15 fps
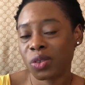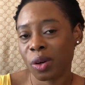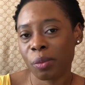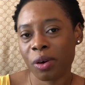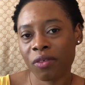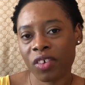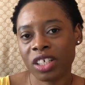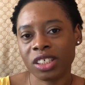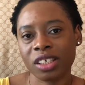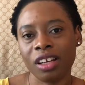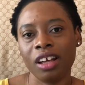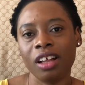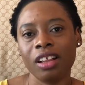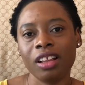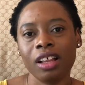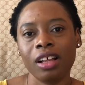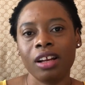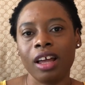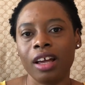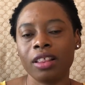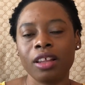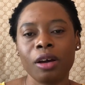to a professional.
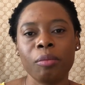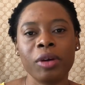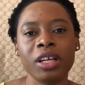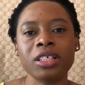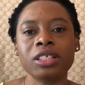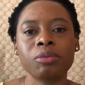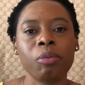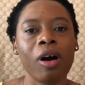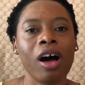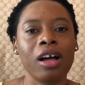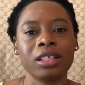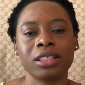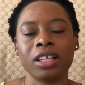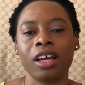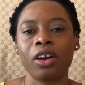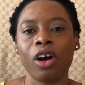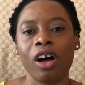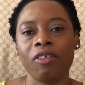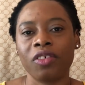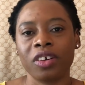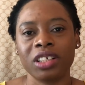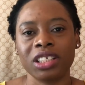Like, there are many spas that
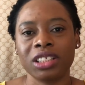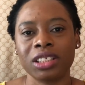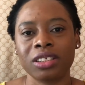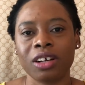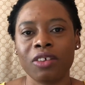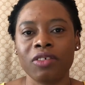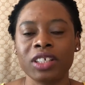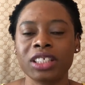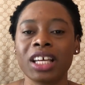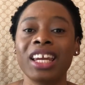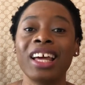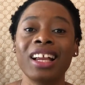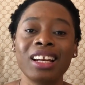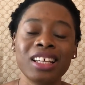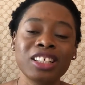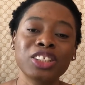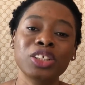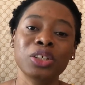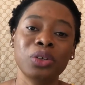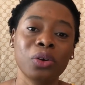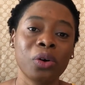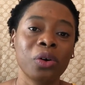offer this service, and at least
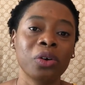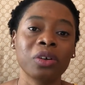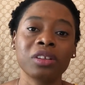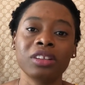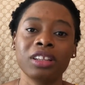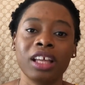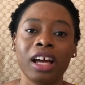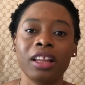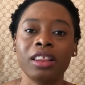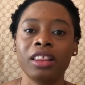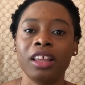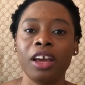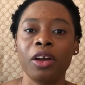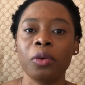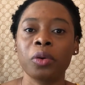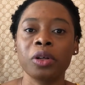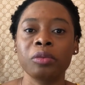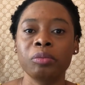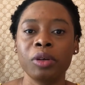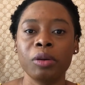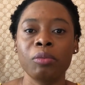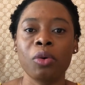you know that they will
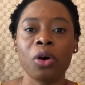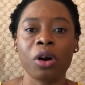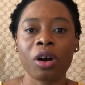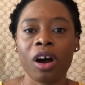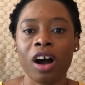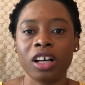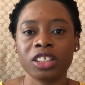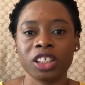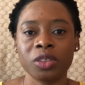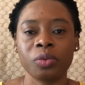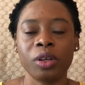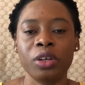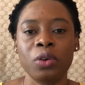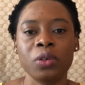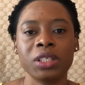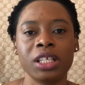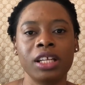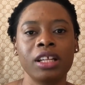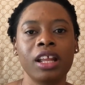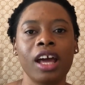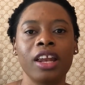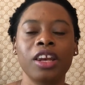be more cautious when using
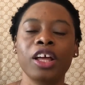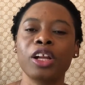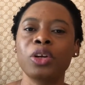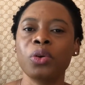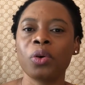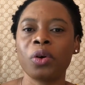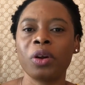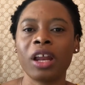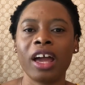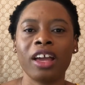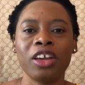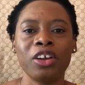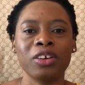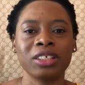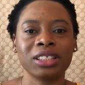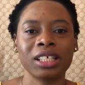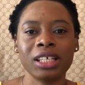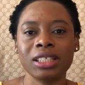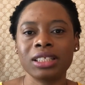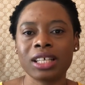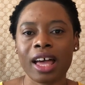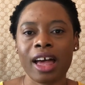it, and they'll know like your
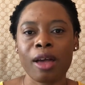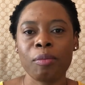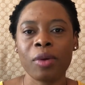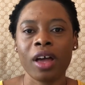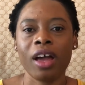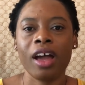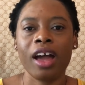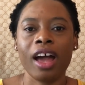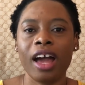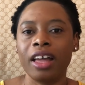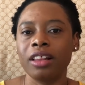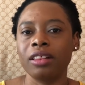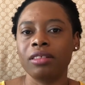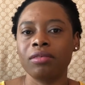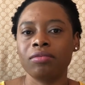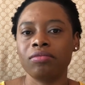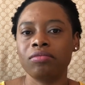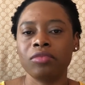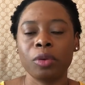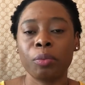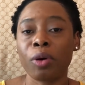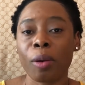skin type and
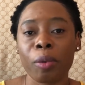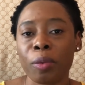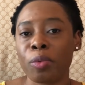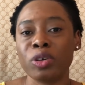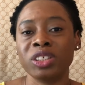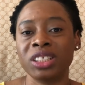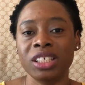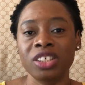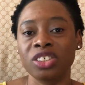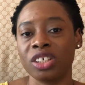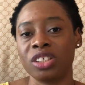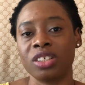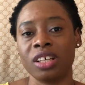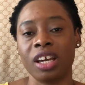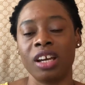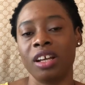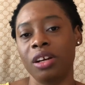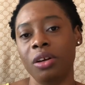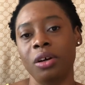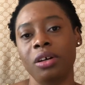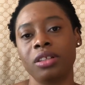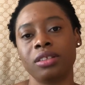the proper procedure to get
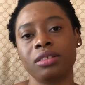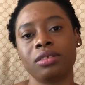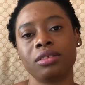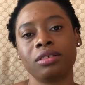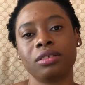it done.